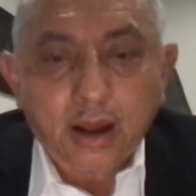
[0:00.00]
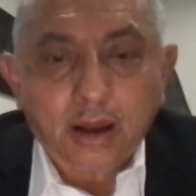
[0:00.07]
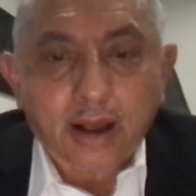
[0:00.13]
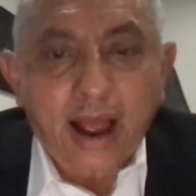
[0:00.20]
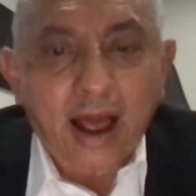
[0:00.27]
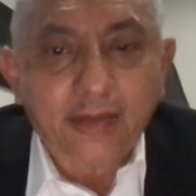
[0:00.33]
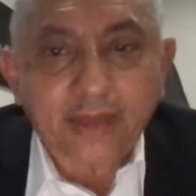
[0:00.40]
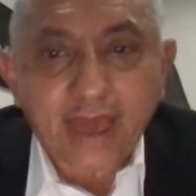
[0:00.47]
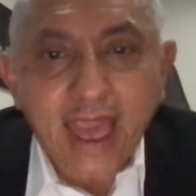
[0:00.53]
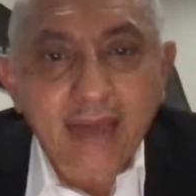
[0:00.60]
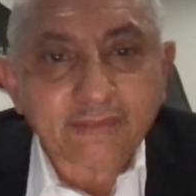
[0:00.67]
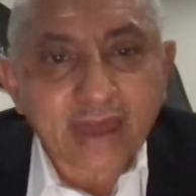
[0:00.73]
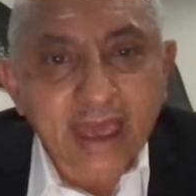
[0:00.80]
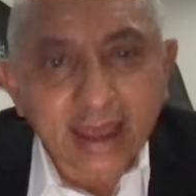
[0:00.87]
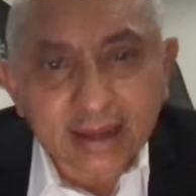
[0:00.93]
how they
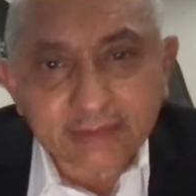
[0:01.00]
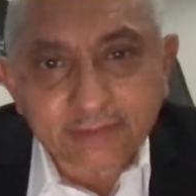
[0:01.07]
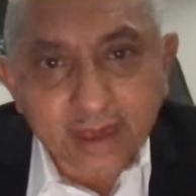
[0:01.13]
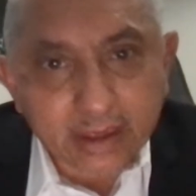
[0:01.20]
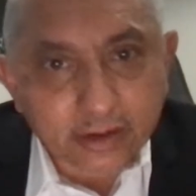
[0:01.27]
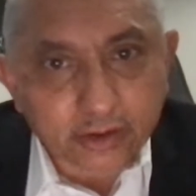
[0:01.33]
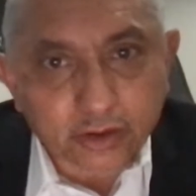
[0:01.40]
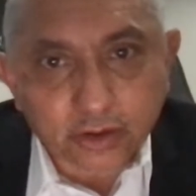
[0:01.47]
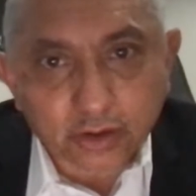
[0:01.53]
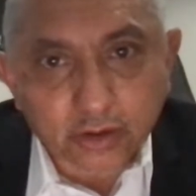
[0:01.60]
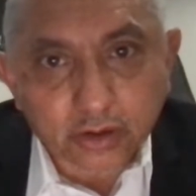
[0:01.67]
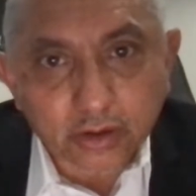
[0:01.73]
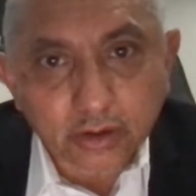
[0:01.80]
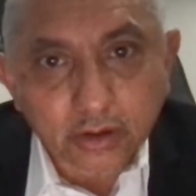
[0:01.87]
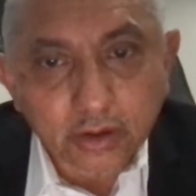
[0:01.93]
have elevated
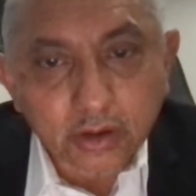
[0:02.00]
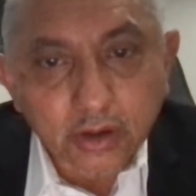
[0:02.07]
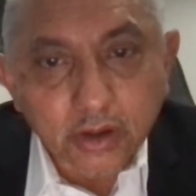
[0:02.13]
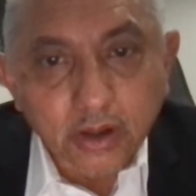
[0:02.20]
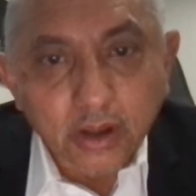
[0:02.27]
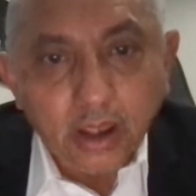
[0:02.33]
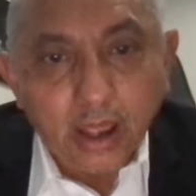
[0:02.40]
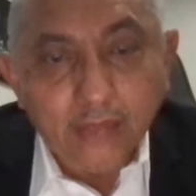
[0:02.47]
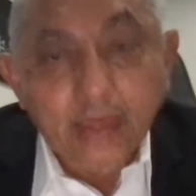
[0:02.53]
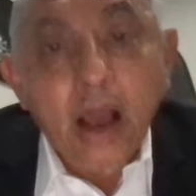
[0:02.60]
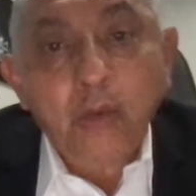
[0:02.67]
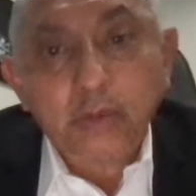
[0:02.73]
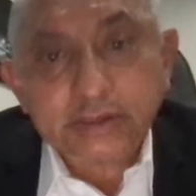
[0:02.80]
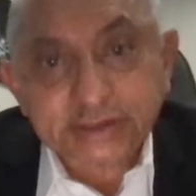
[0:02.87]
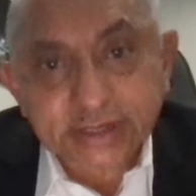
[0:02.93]
her, and
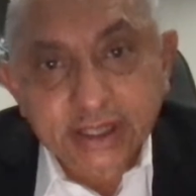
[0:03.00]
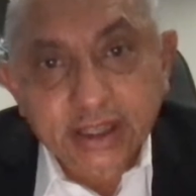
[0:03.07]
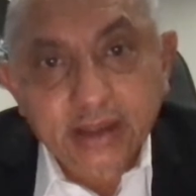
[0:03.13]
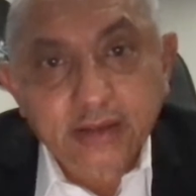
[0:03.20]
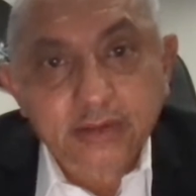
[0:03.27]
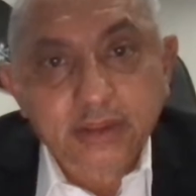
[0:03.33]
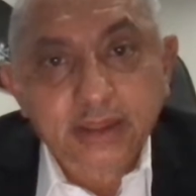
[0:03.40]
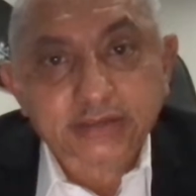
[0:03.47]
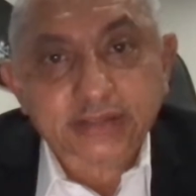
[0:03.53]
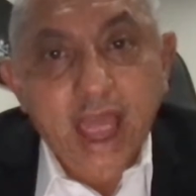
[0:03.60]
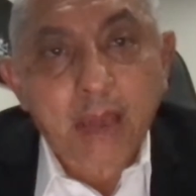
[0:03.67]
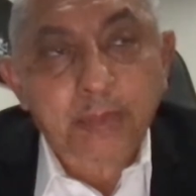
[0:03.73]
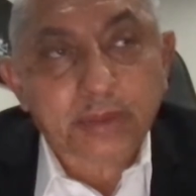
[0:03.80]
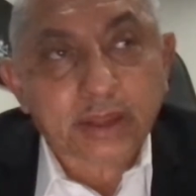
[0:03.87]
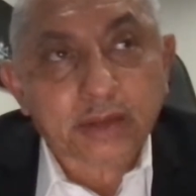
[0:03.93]
now we're seeing this
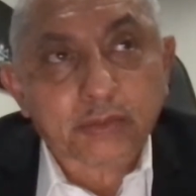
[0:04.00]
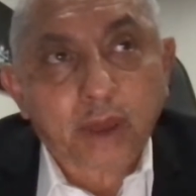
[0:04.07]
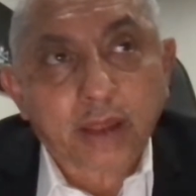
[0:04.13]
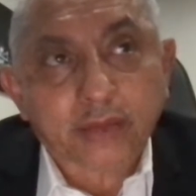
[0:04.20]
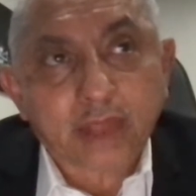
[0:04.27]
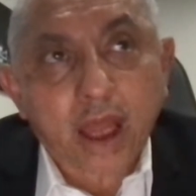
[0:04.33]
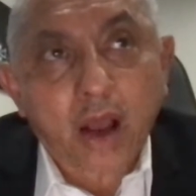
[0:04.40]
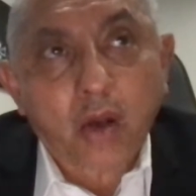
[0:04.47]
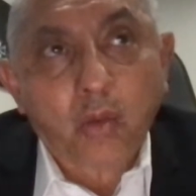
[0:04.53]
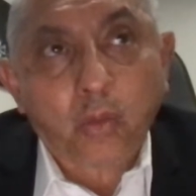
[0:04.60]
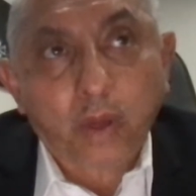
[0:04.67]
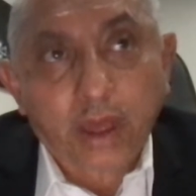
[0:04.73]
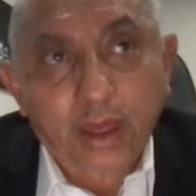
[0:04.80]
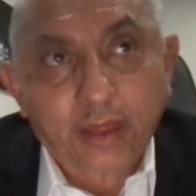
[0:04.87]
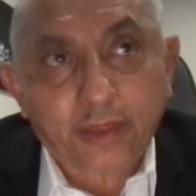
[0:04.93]
happening right now
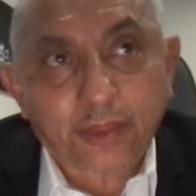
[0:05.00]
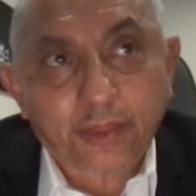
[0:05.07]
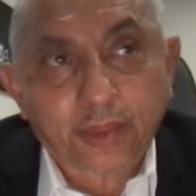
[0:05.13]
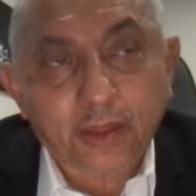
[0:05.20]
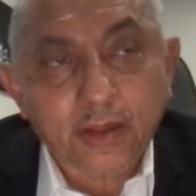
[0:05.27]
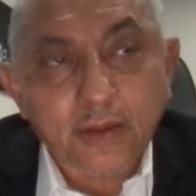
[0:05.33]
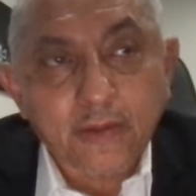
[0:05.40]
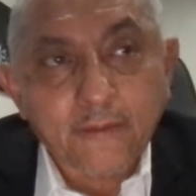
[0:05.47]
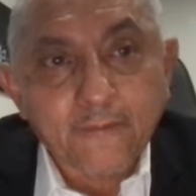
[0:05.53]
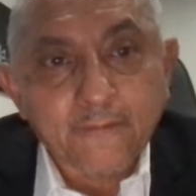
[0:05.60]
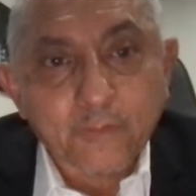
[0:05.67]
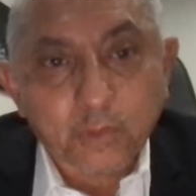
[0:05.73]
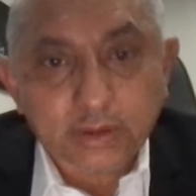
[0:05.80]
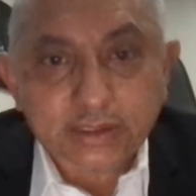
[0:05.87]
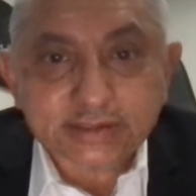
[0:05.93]
with
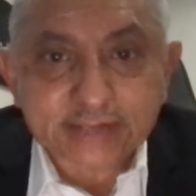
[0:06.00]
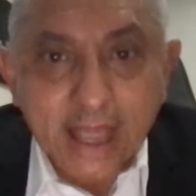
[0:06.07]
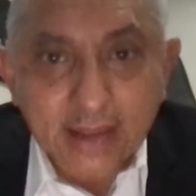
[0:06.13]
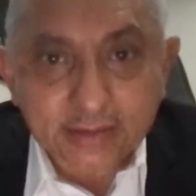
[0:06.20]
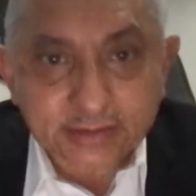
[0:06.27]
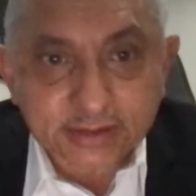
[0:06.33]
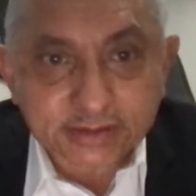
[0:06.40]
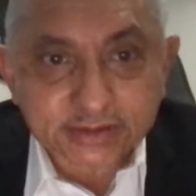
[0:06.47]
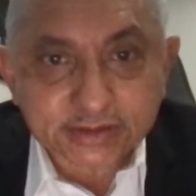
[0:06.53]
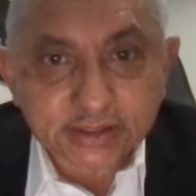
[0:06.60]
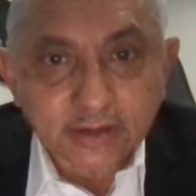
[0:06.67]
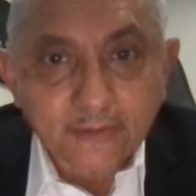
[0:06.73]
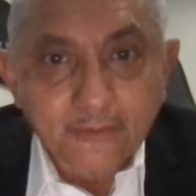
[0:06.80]
DeSantis,